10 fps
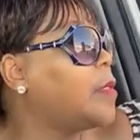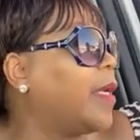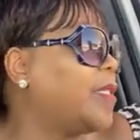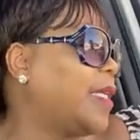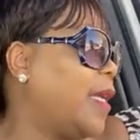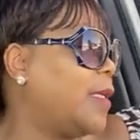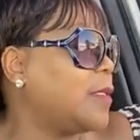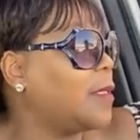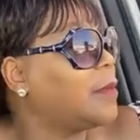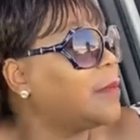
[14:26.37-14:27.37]
no, that's okay.
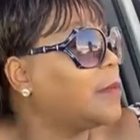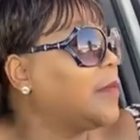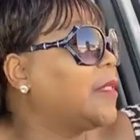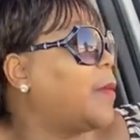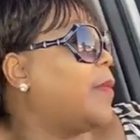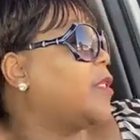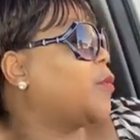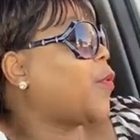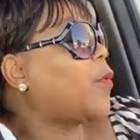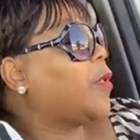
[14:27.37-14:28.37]
Come, let me
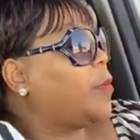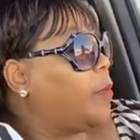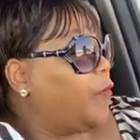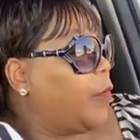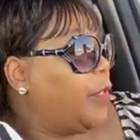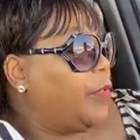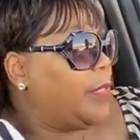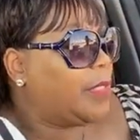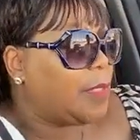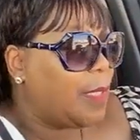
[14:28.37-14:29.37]
just pray with you before we do
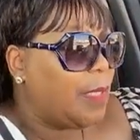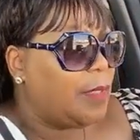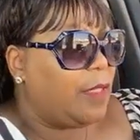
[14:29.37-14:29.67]
this. Okay.